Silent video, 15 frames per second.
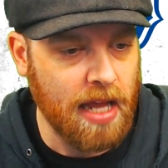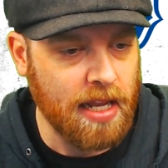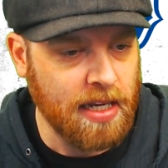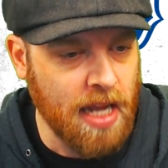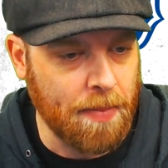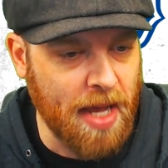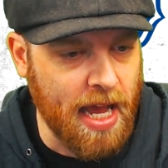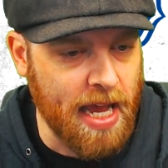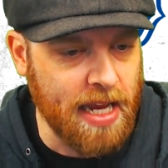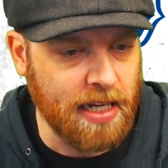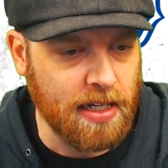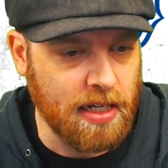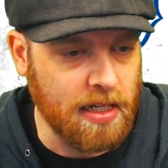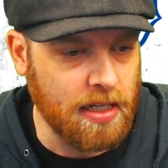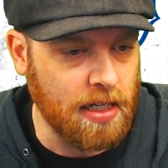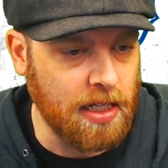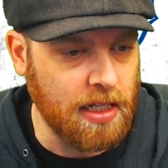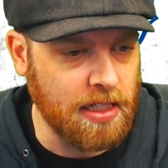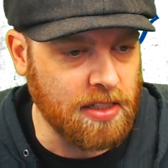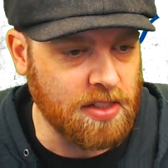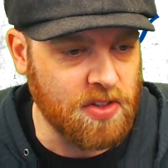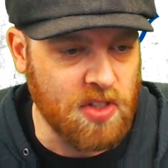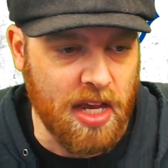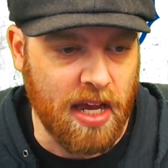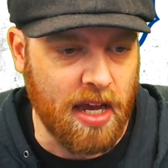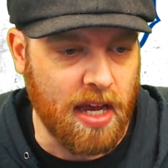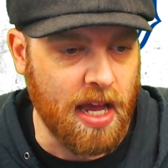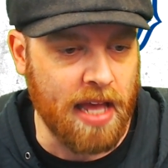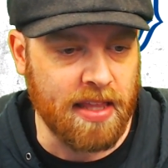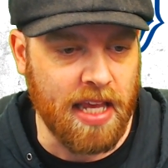Number 8 is
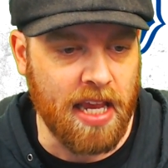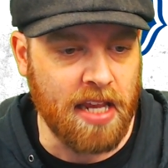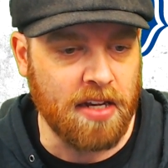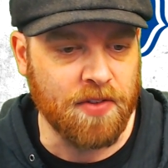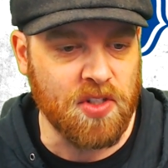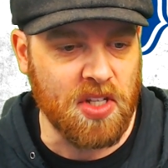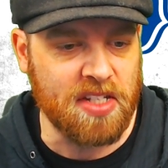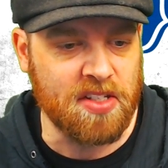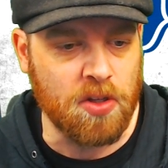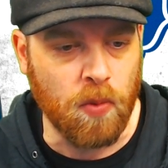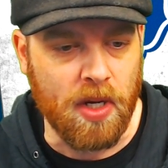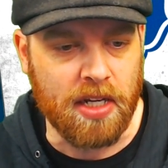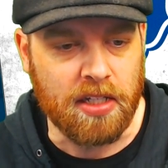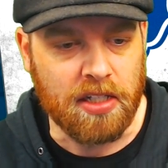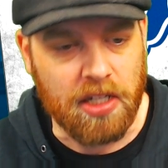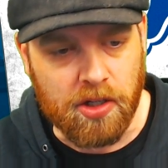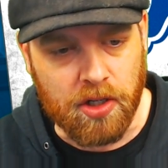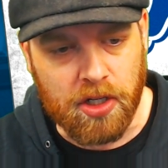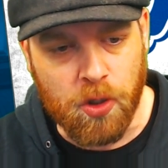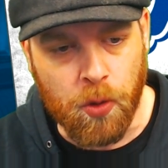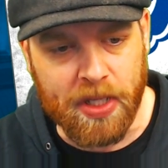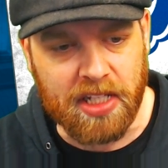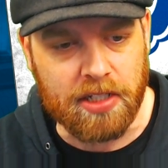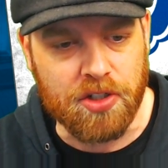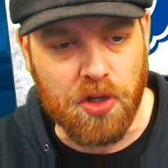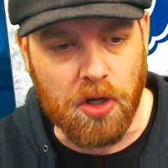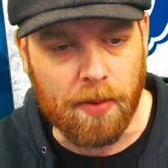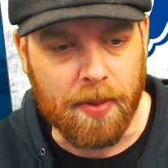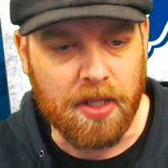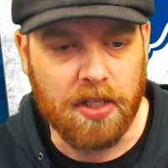at the end of season 1, you're going to quit your
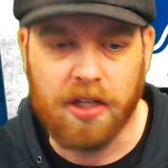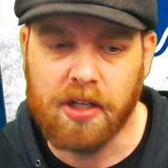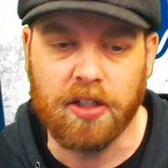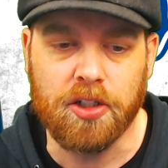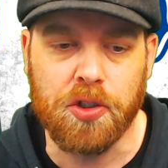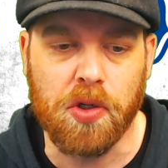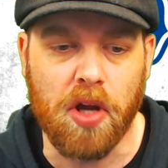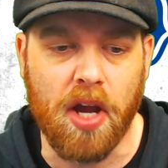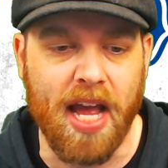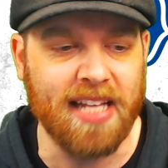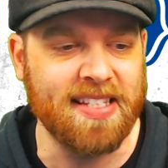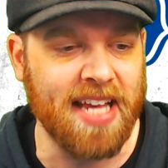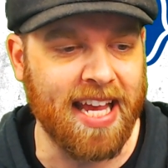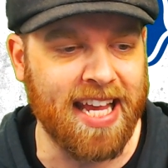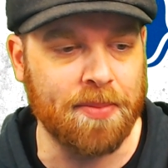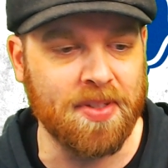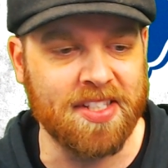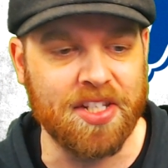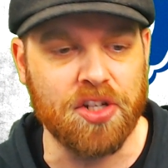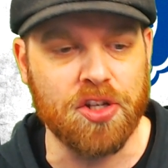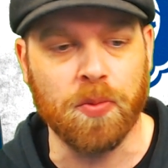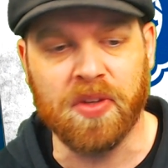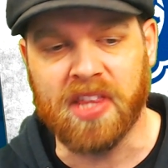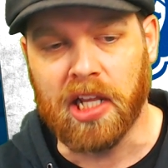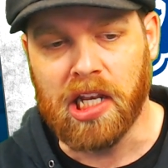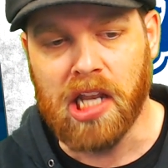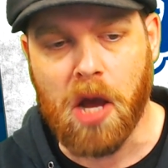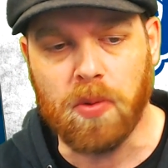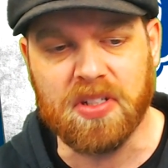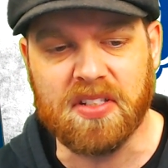job. You're going to try and take a position with the
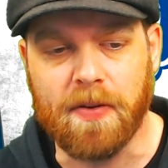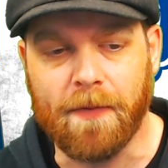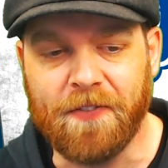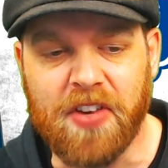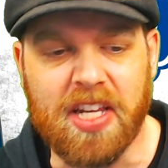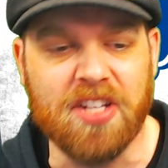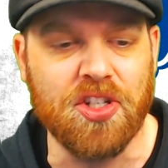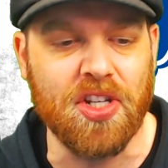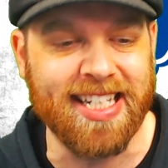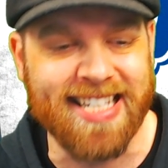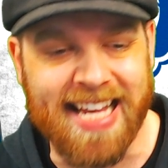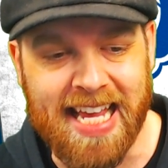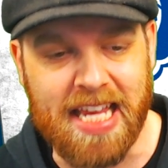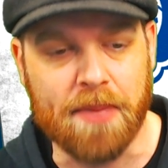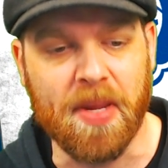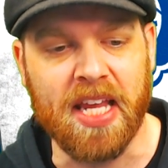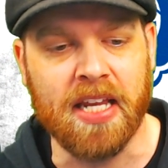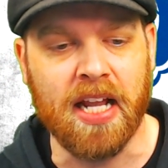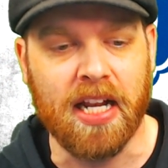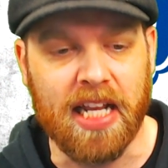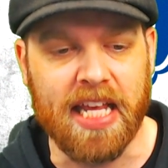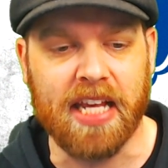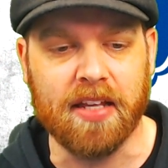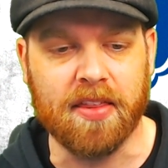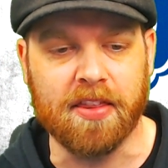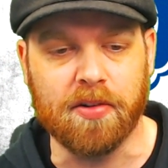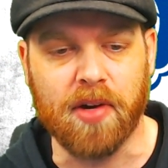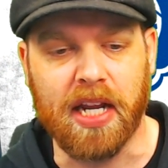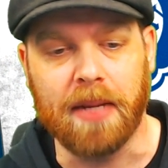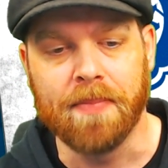lowest finishing team in Liga
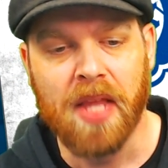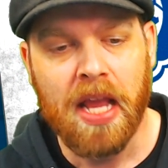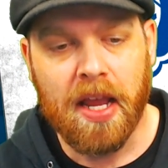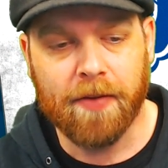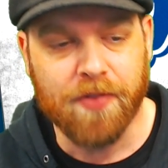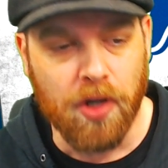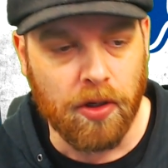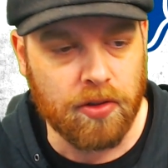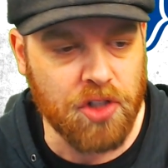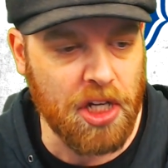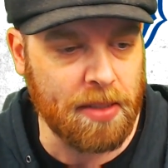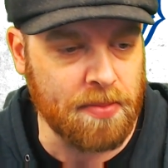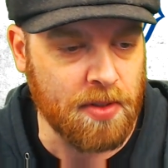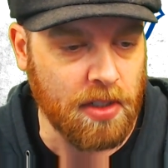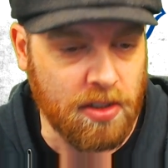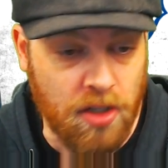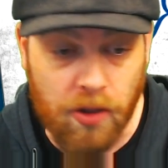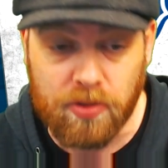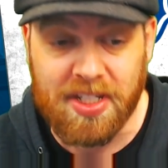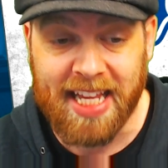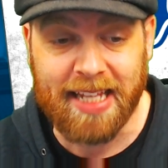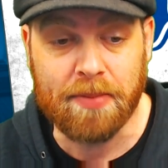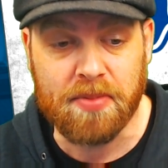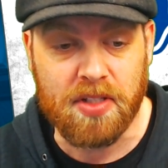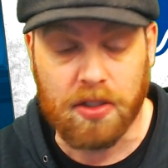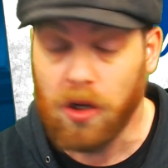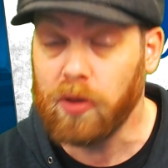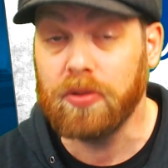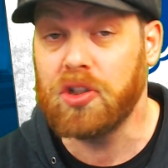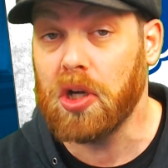3. If no teams,
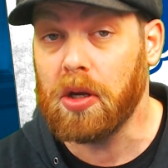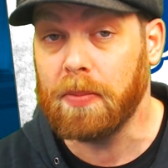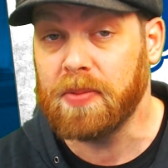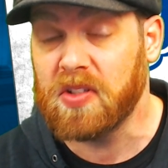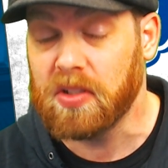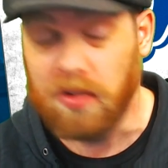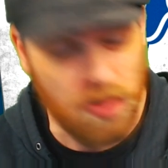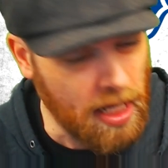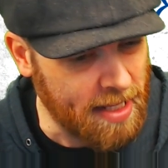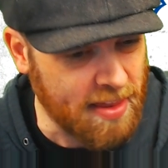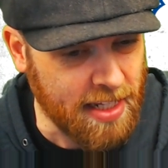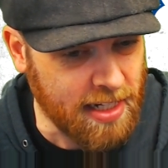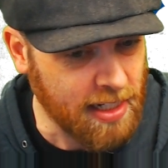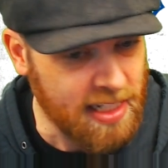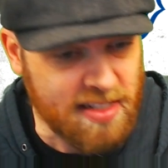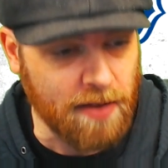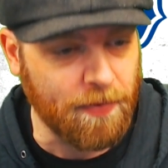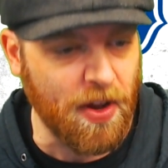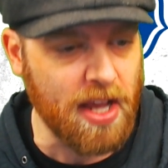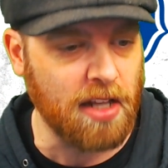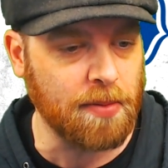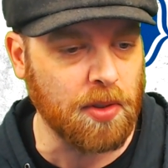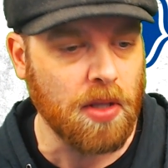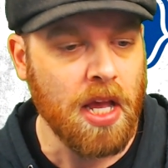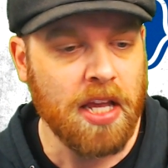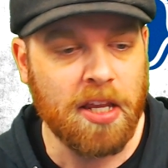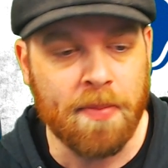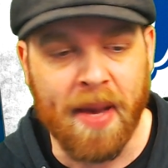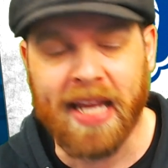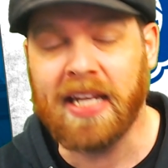no jobs, nothing is available,
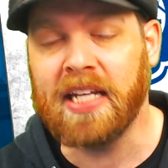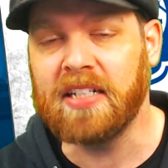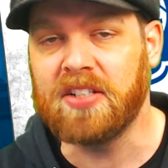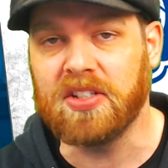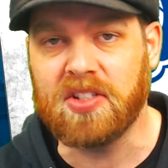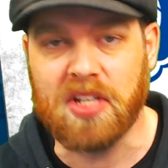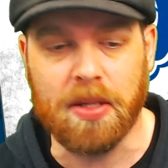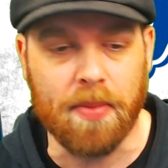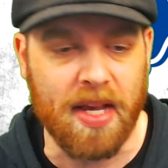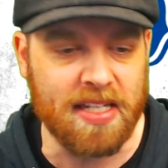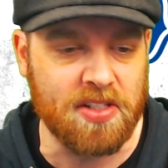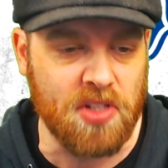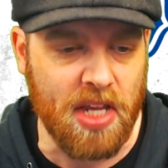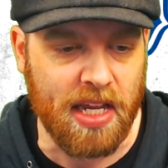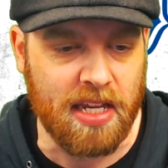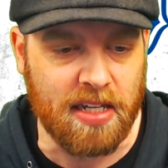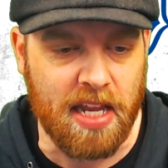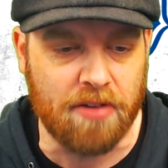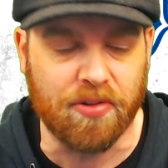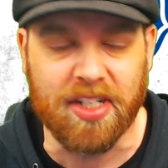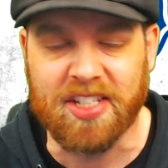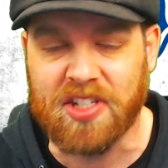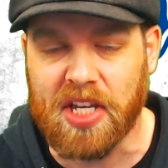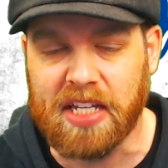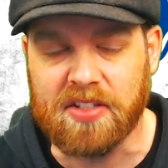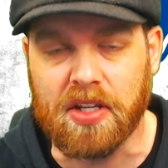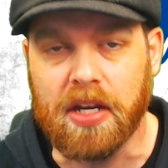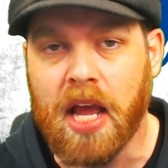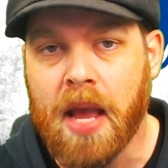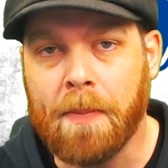you may need to sim a secondary
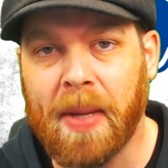season.